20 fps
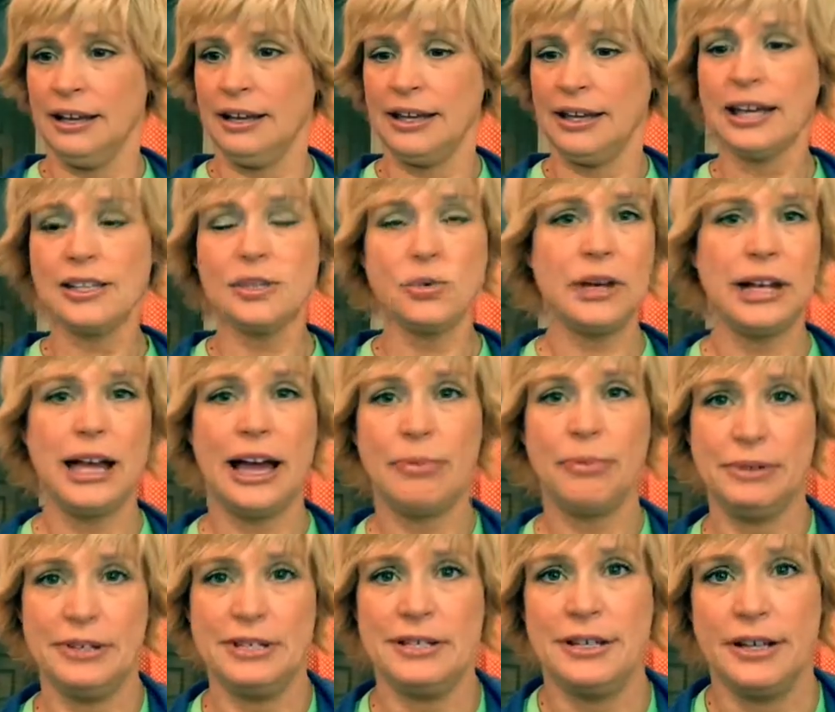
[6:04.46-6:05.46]
Guess what
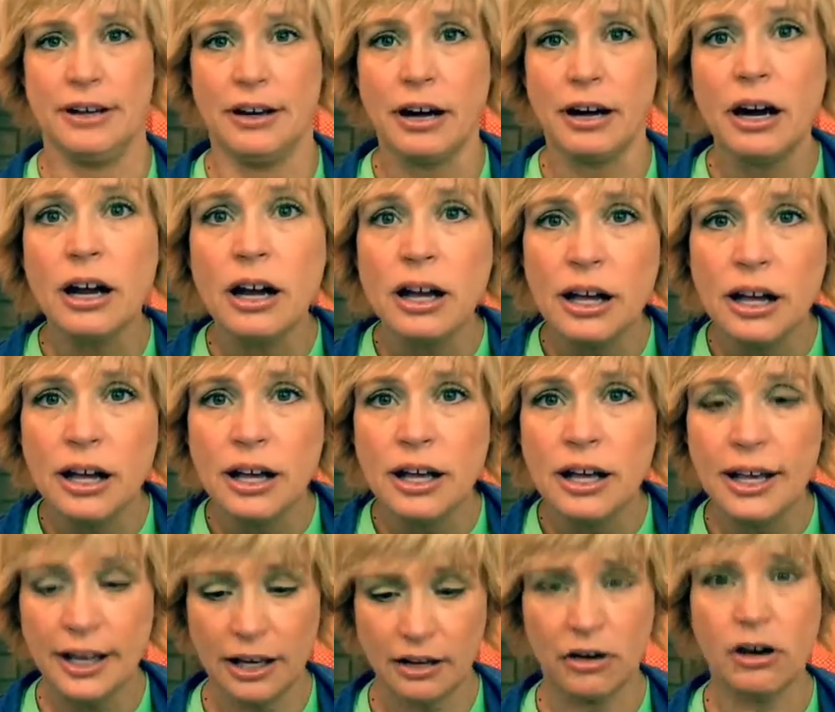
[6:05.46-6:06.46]
happens here?
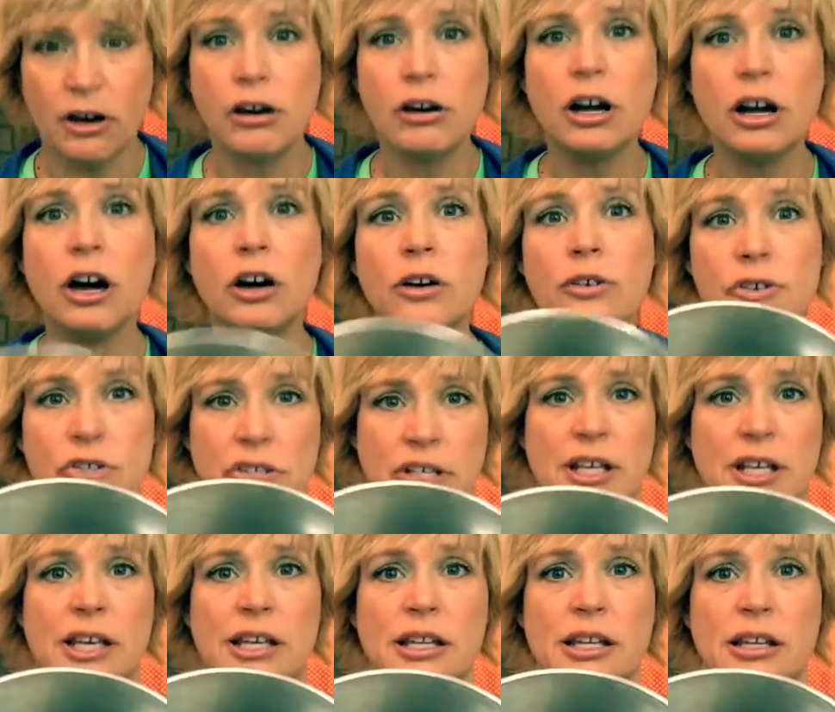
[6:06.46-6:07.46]
It all goes
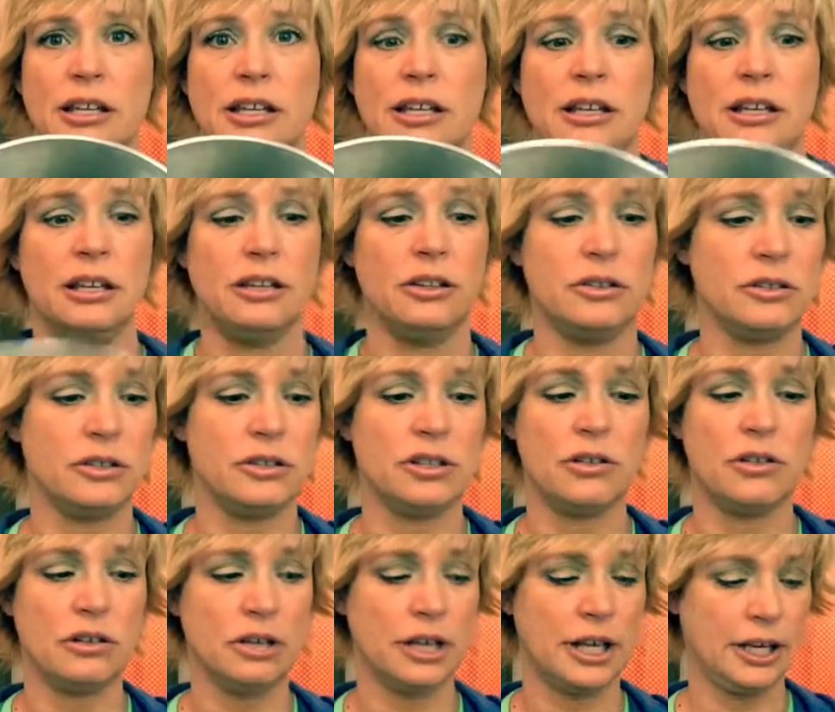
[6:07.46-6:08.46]
in. There's
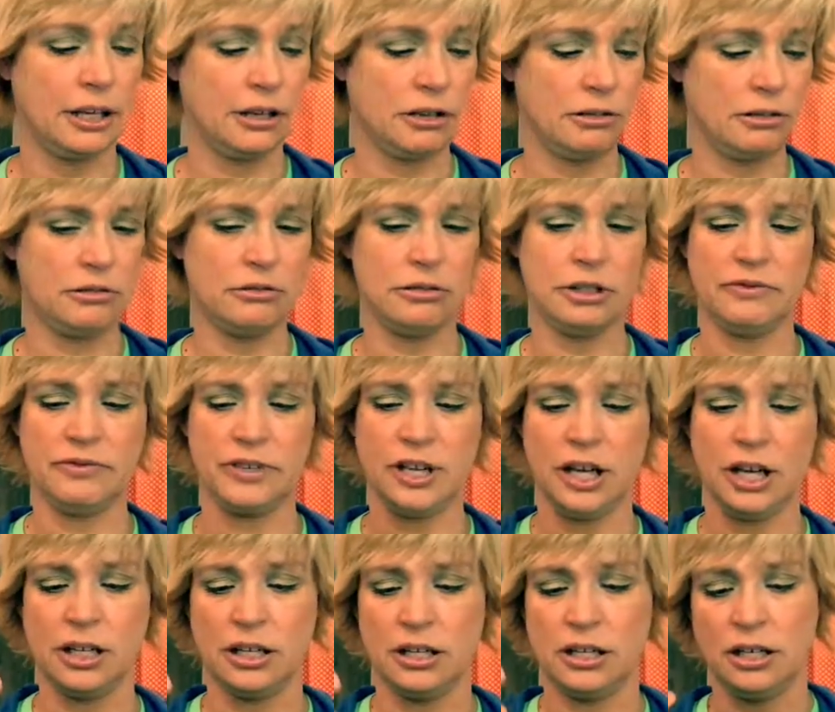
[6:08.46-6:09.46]
no like, oh, I've got
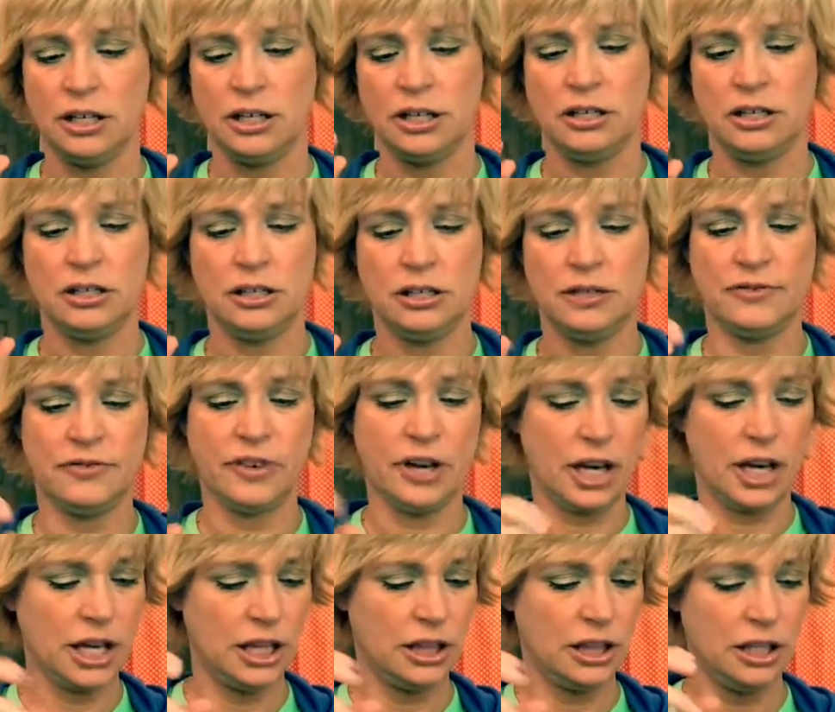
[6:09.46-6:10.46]
to
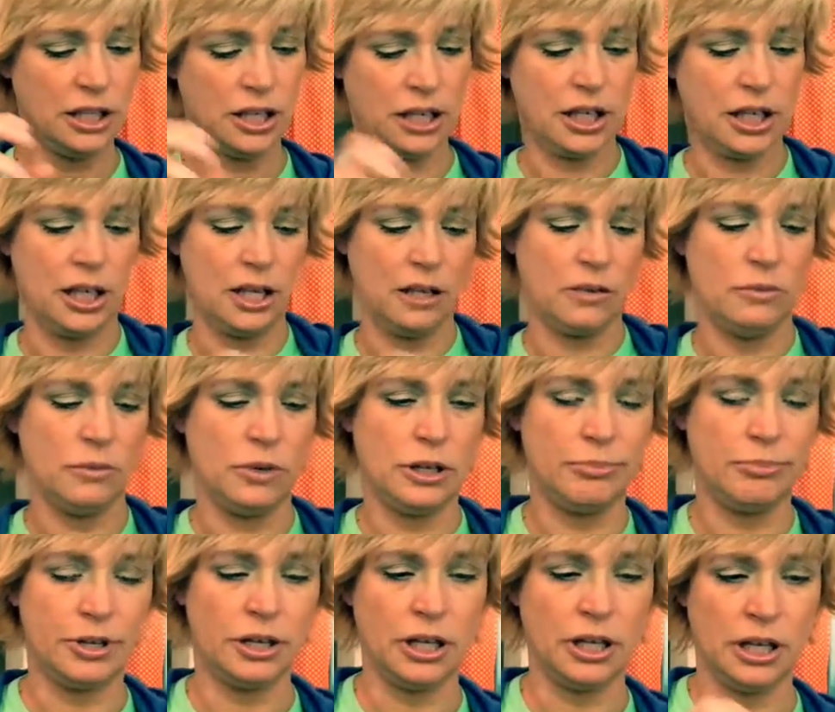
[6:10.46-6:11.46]
divide the egg and
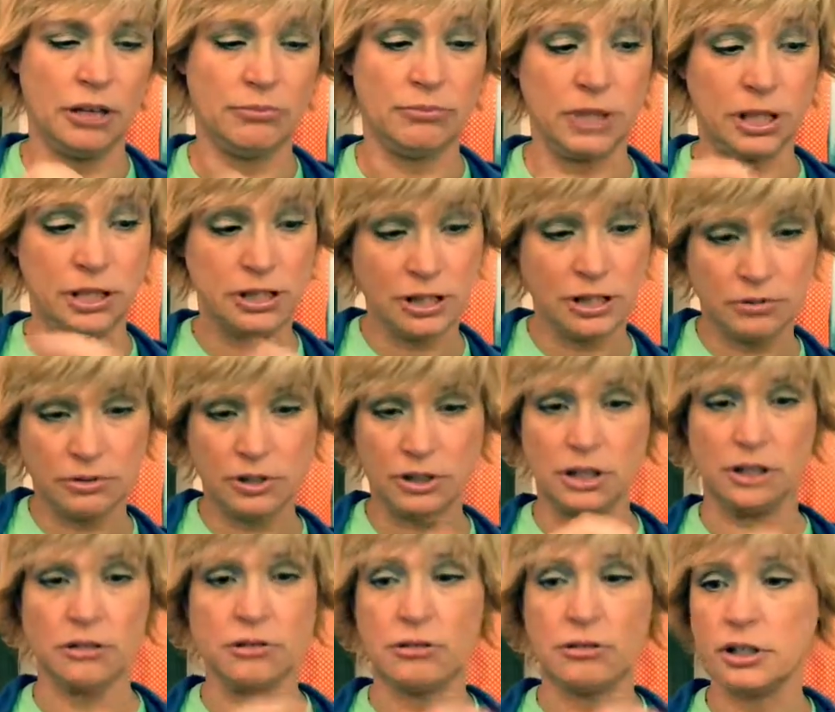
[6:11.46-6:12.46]
whip it and mix it with
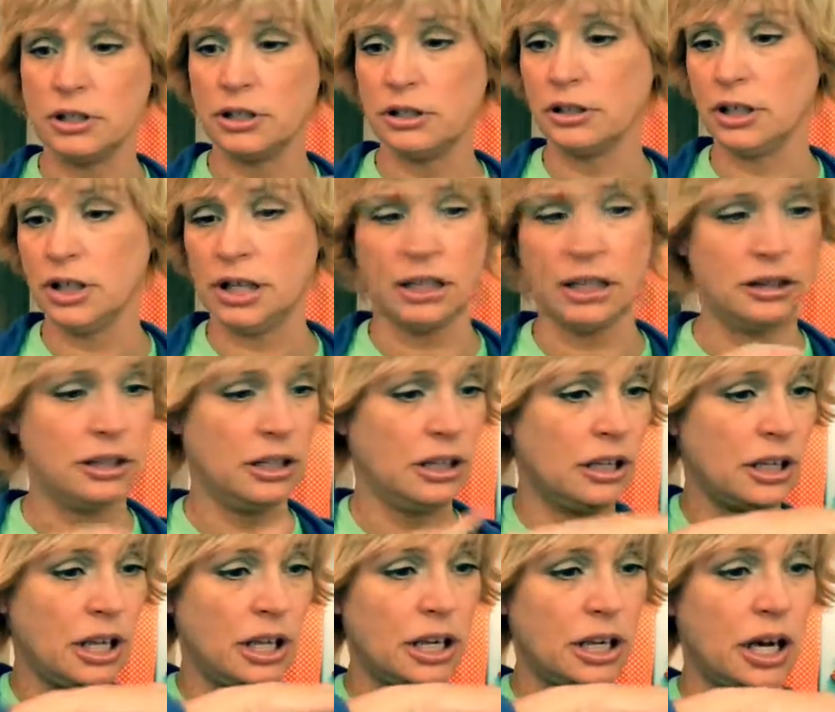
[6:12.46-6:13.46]
the oil, and
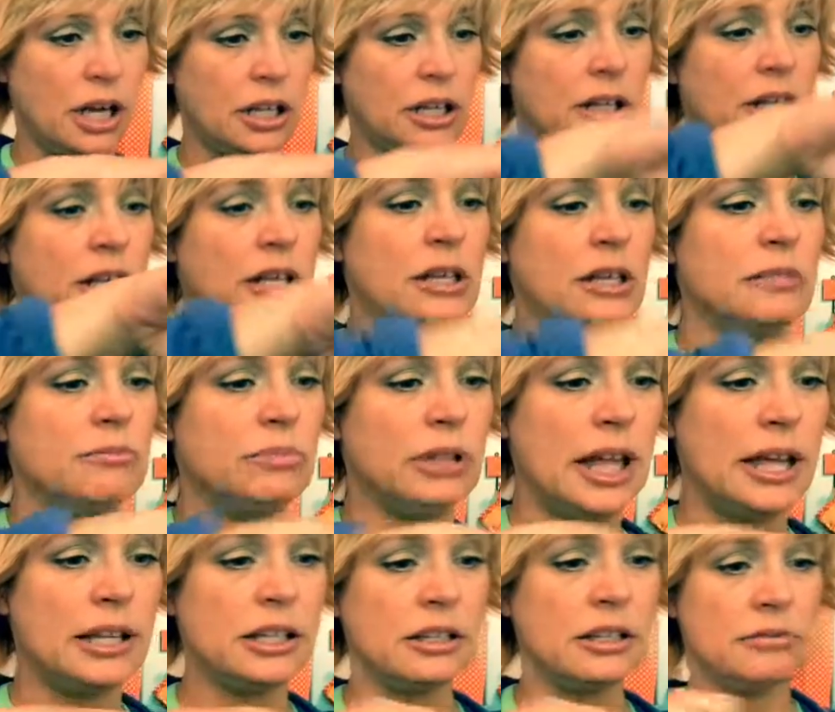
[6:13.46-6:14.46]
then I got to
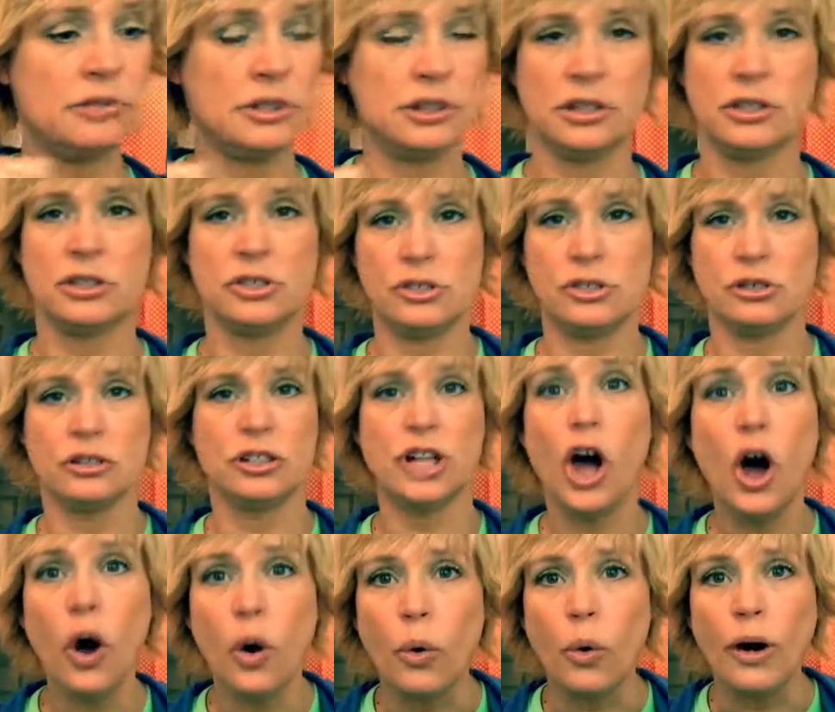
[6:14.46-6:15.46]
blend it with the sugar.
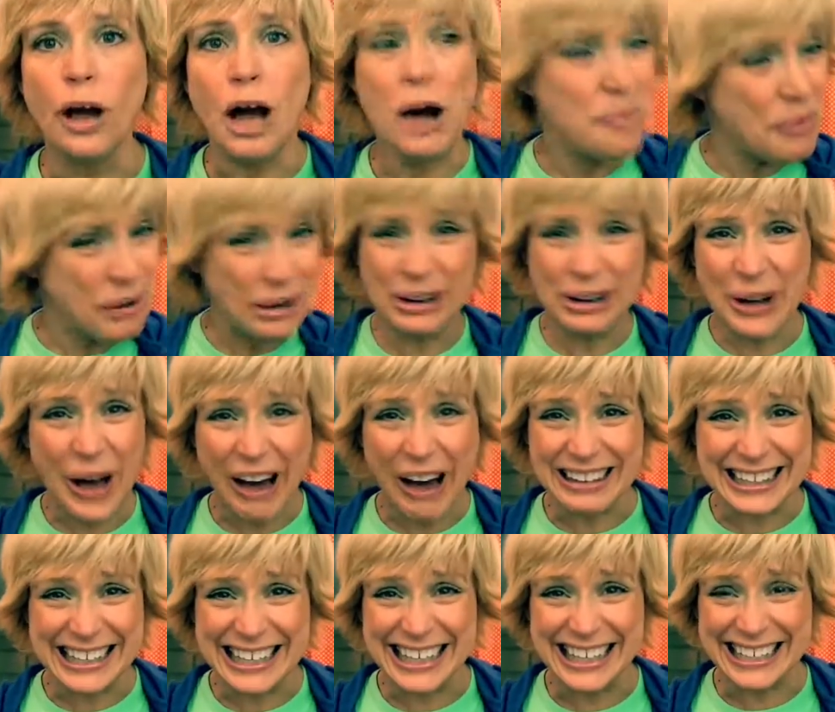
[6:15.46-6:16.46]
No! Put it
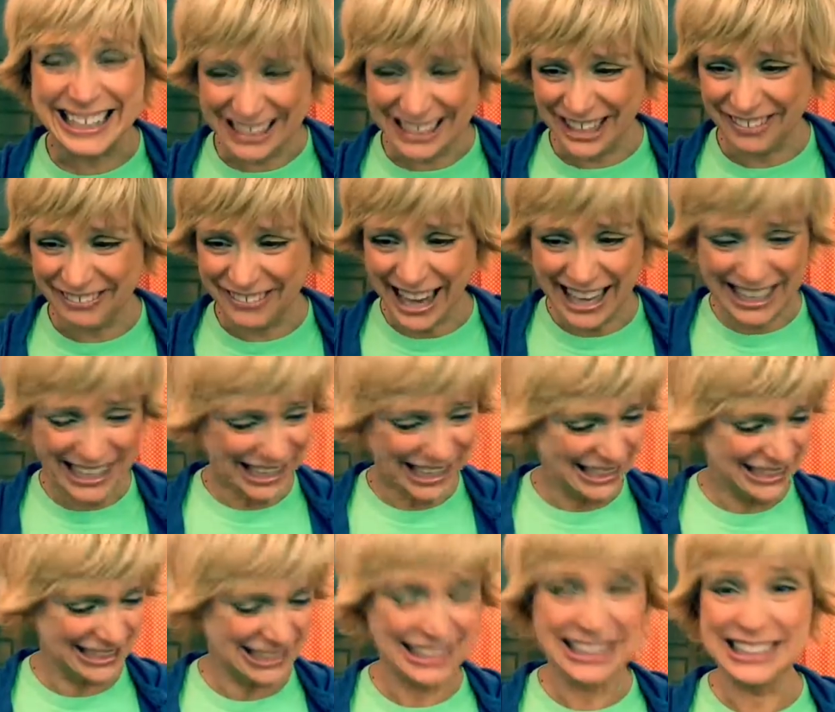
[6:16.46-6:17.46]
all in! Are you ready?
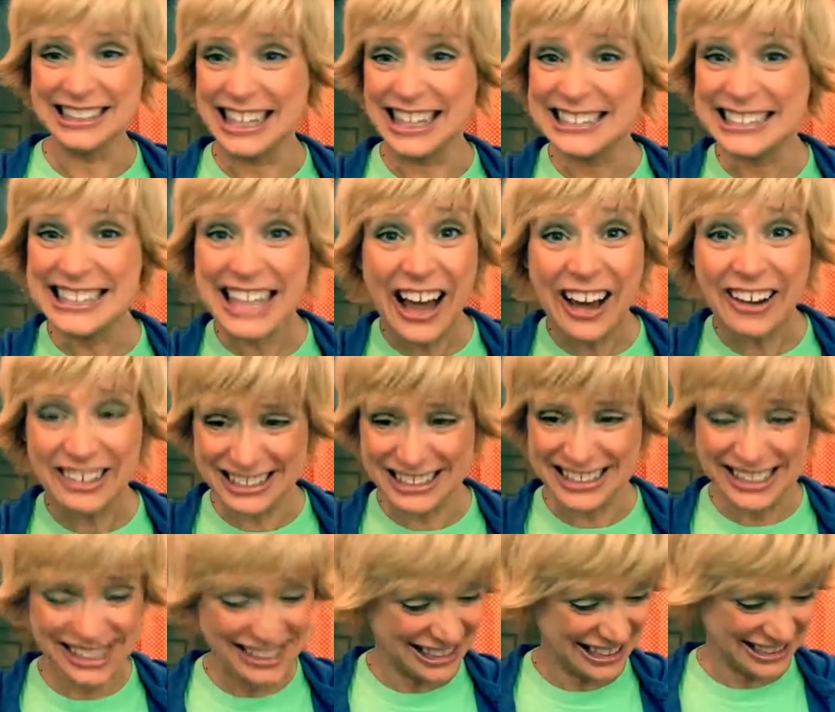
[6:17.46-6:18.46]
Let's go! Let's
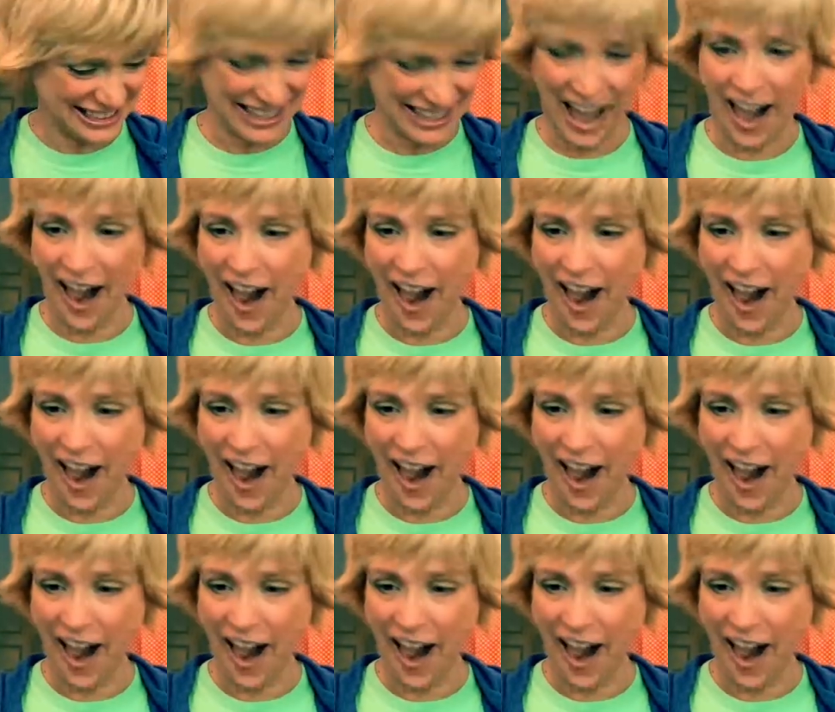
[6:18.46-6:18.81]
do this!